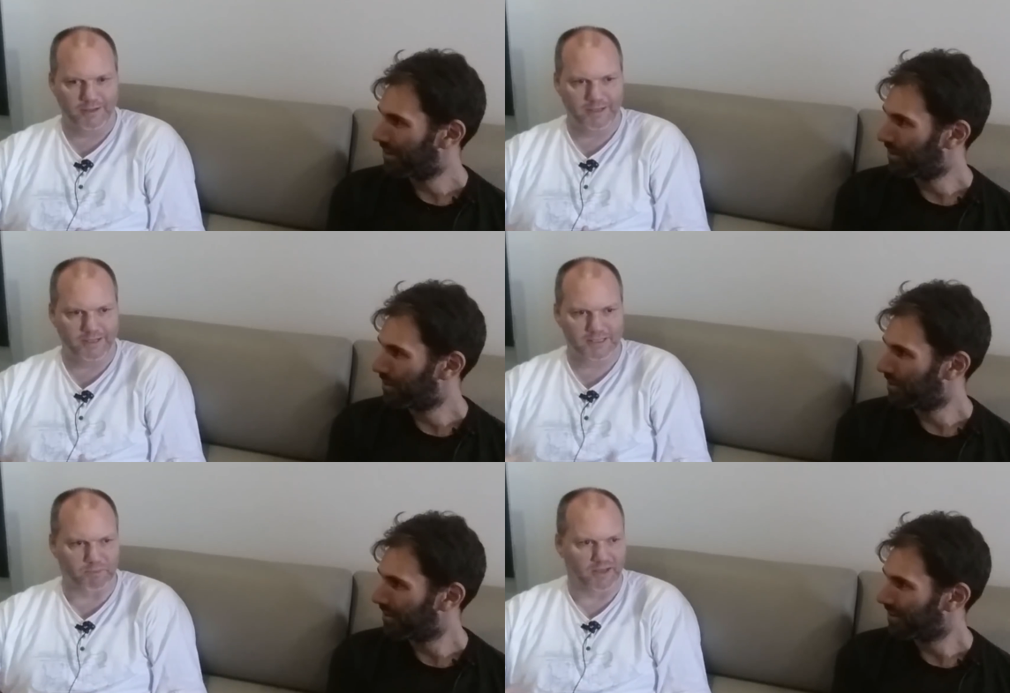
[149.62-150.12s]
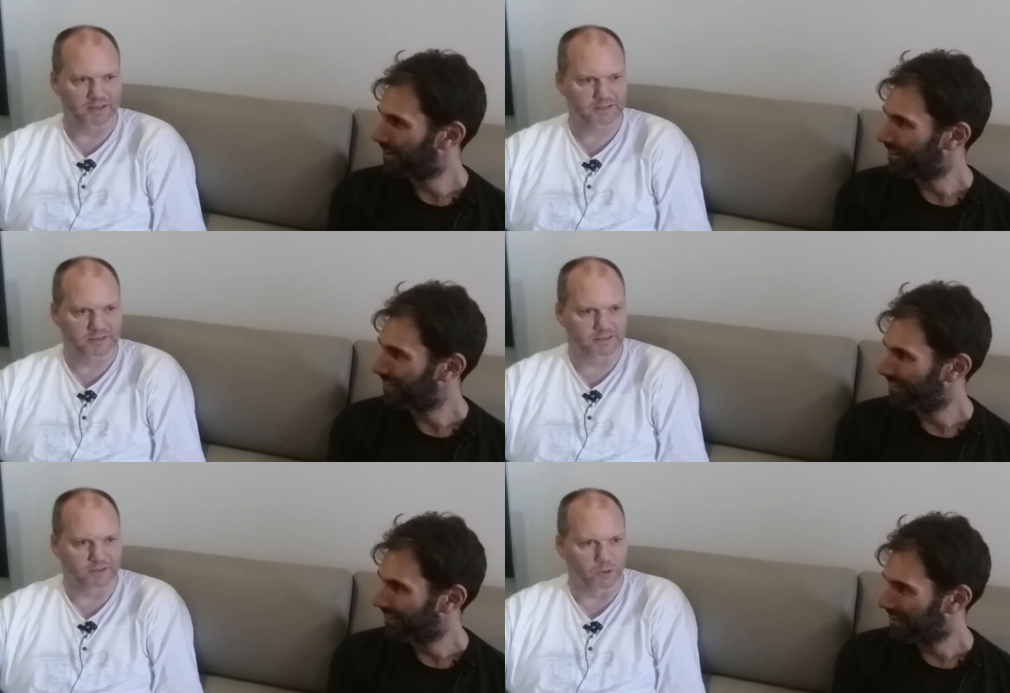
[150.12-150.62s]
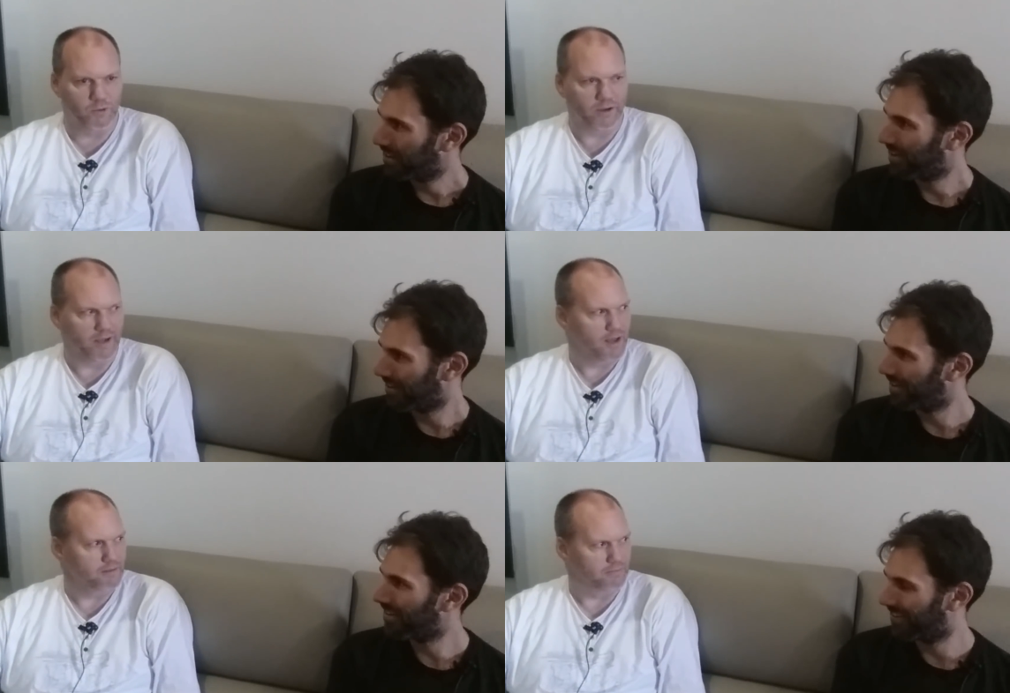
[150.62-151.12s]
Speaker 1: it explains who
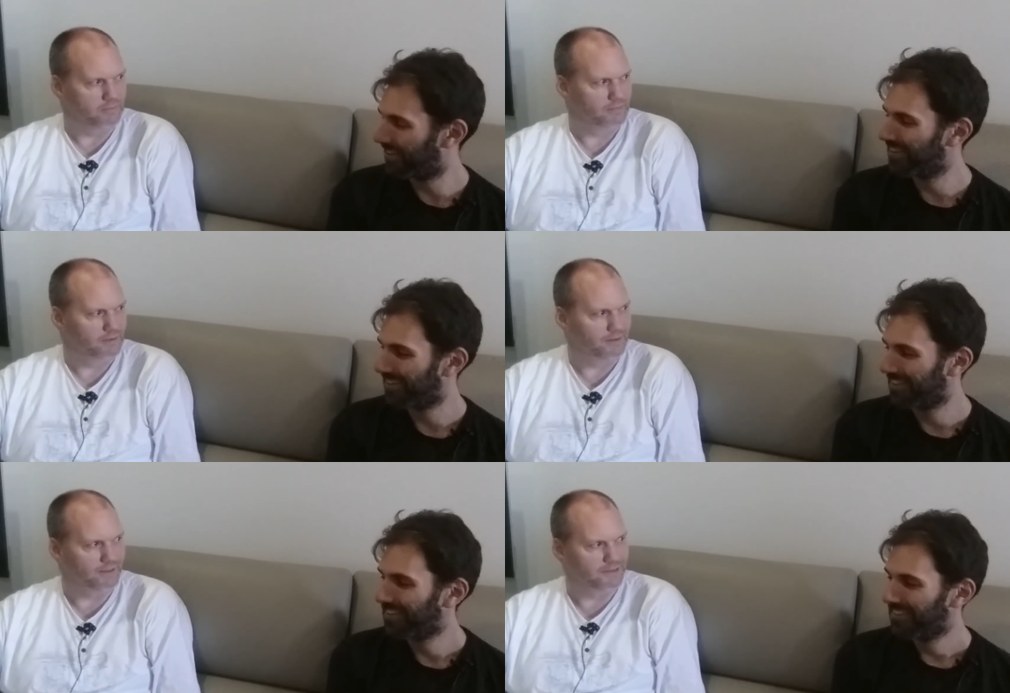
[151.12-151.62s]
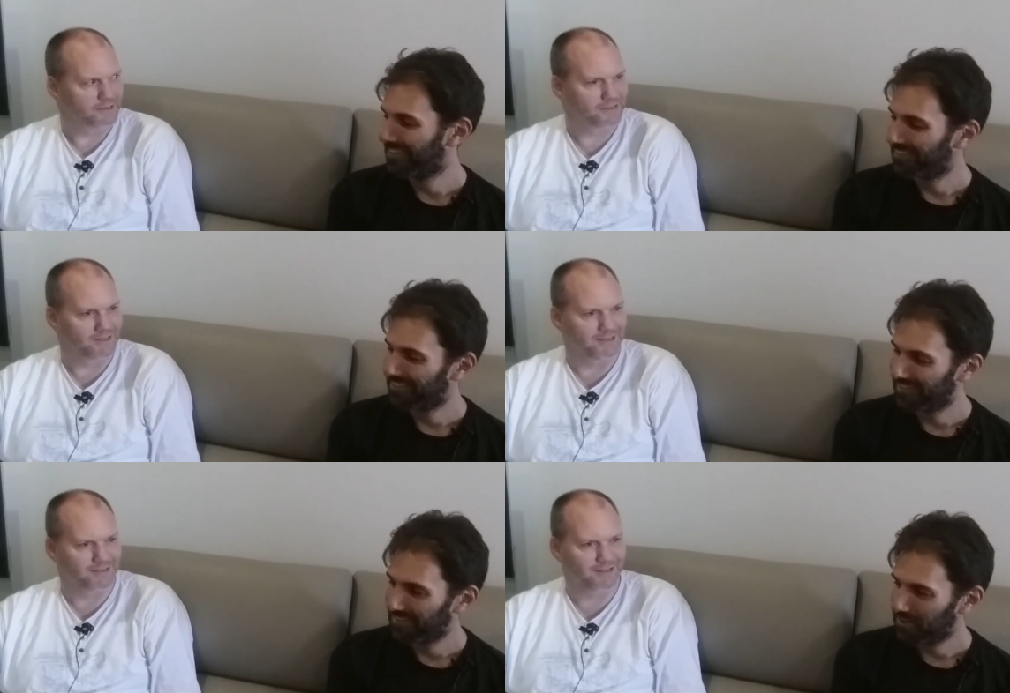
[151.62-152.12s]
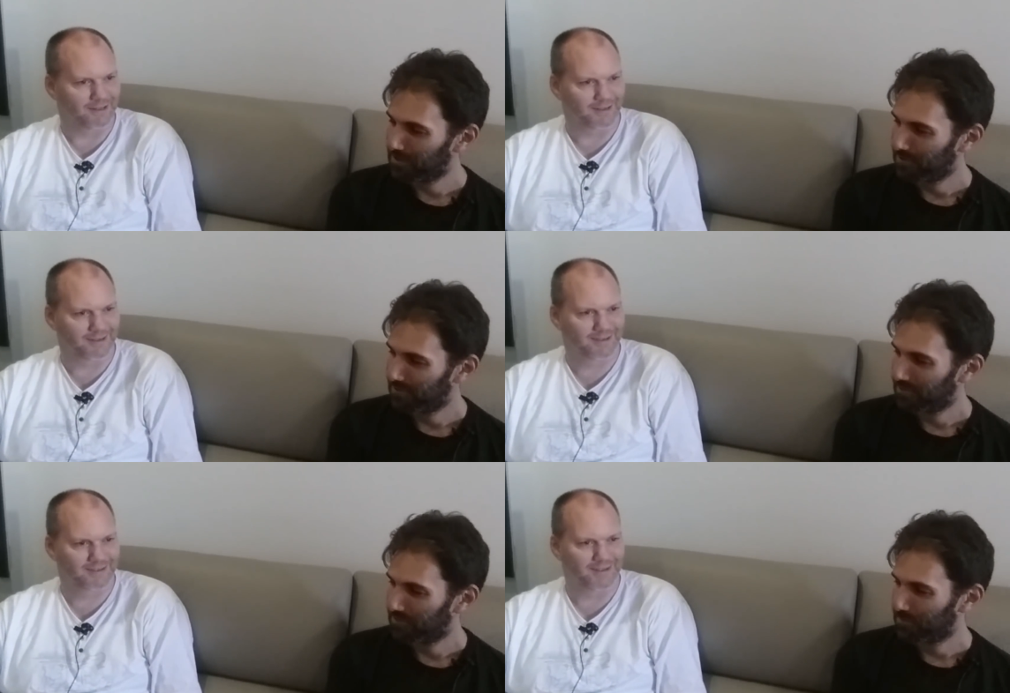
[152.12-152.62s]
I am. It's
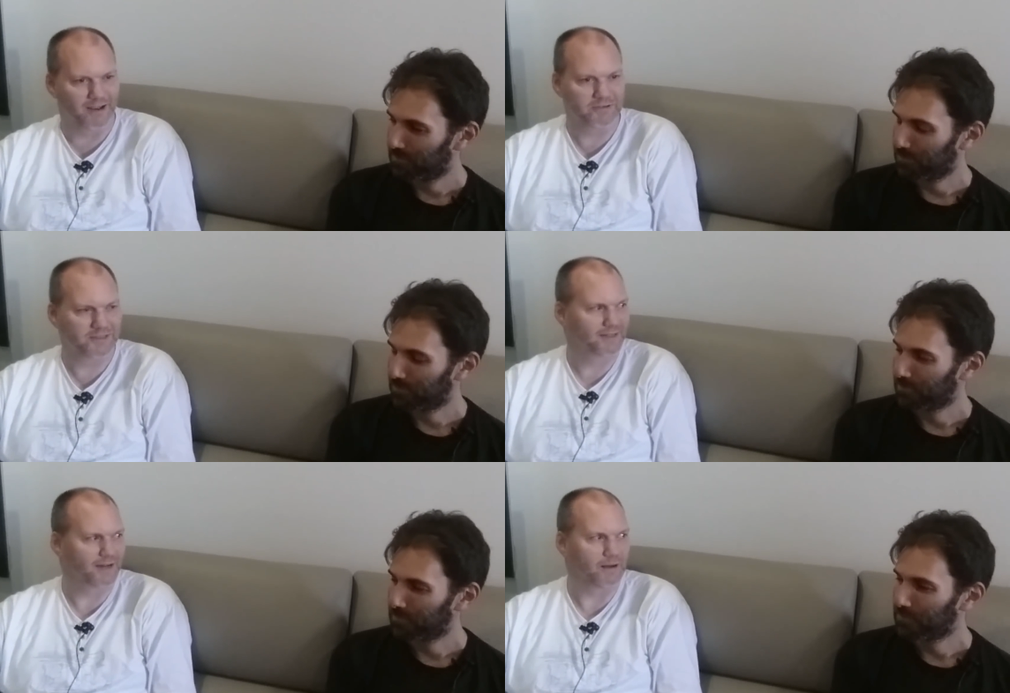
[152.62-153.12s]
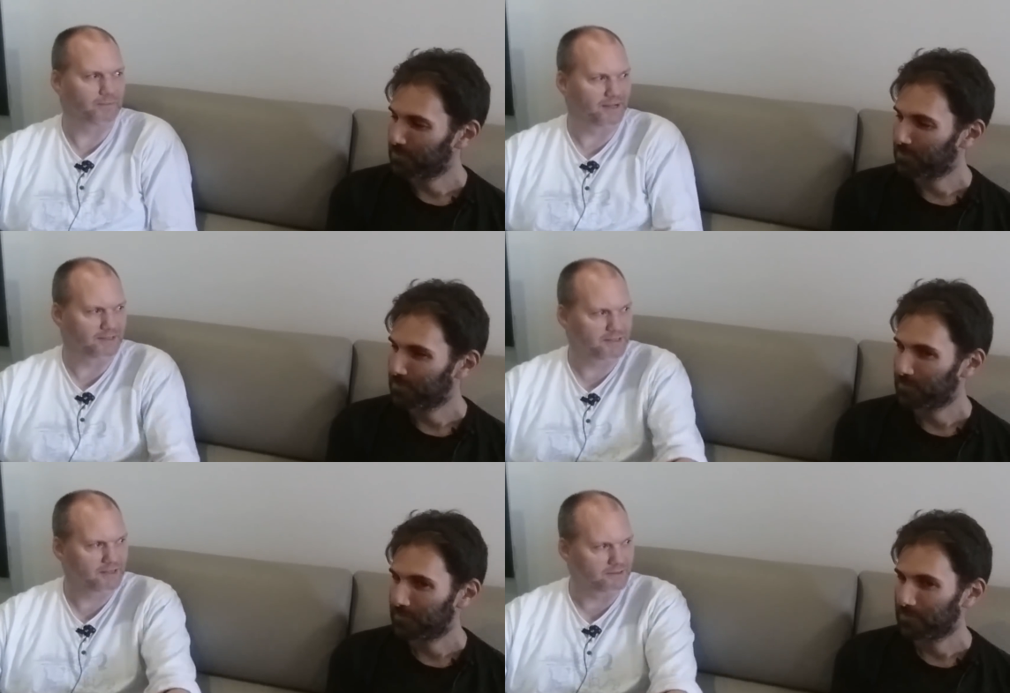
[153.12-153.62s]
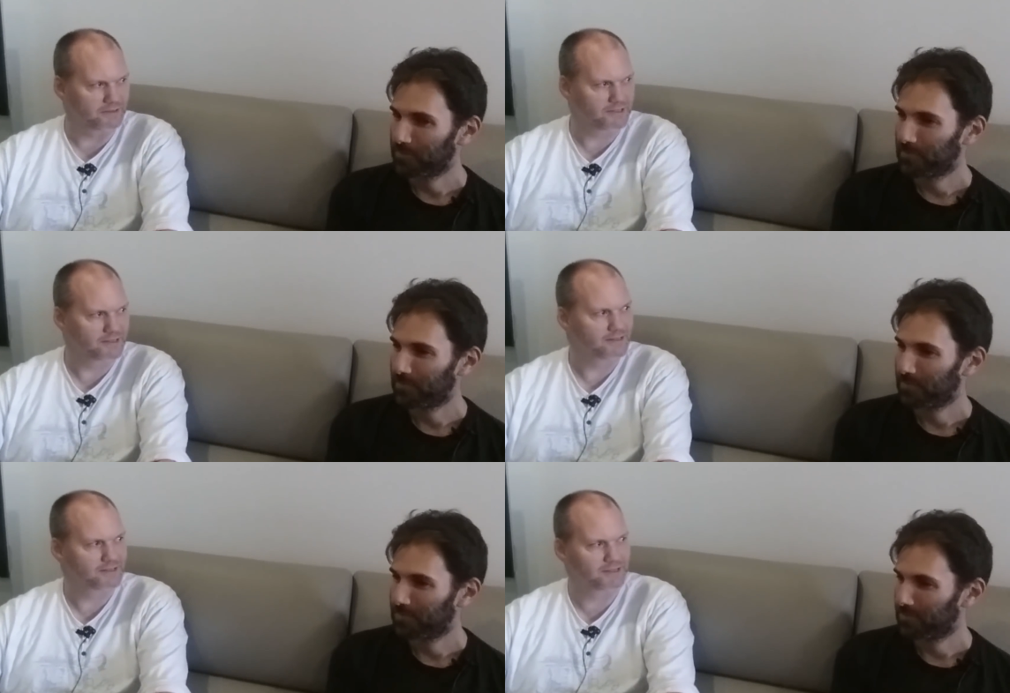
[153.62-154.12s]
like everything now makes sense.
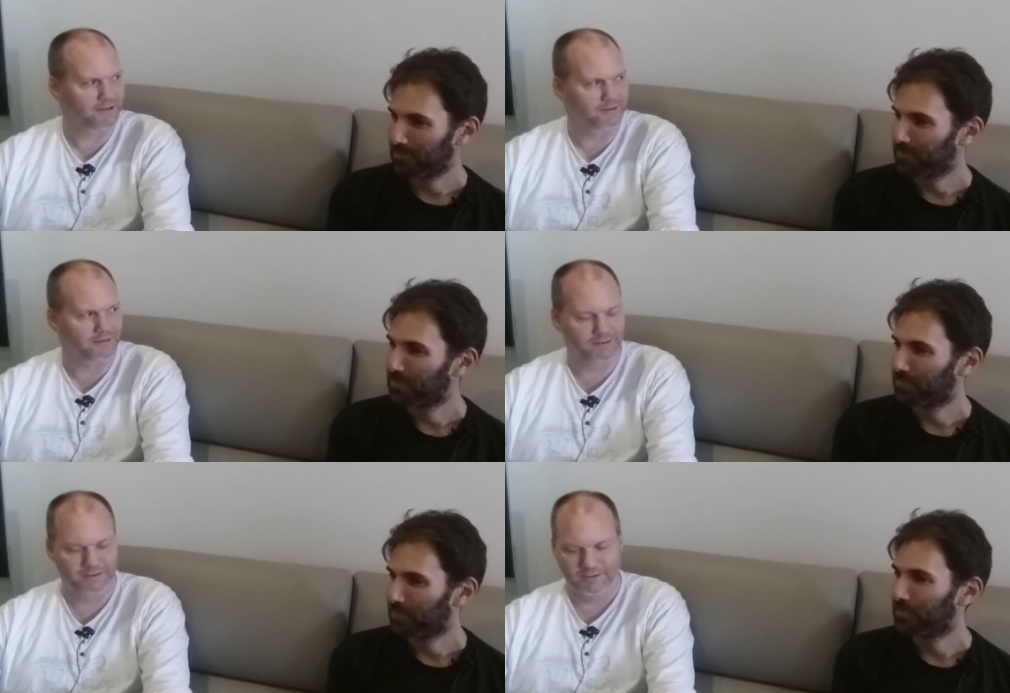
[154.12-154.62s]
So